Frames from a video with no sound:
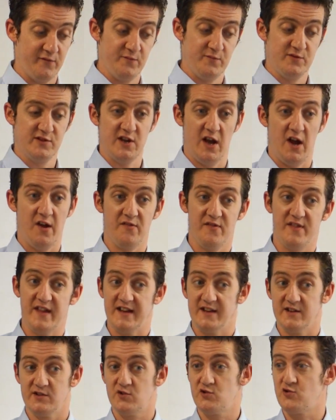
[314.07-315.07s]
certain
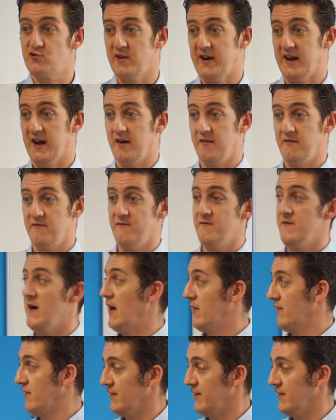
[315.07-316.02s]
things trigger other